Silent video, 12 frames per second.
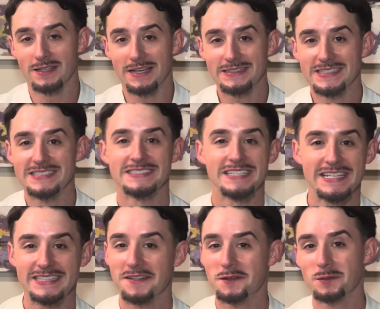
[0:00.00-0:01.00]
like this and hit
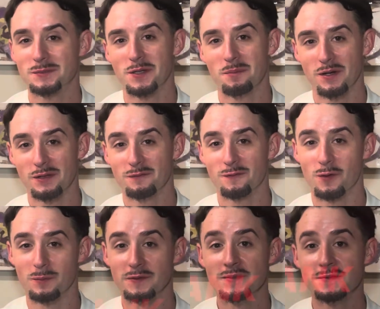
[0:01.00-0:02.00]
that thumbs up button for me.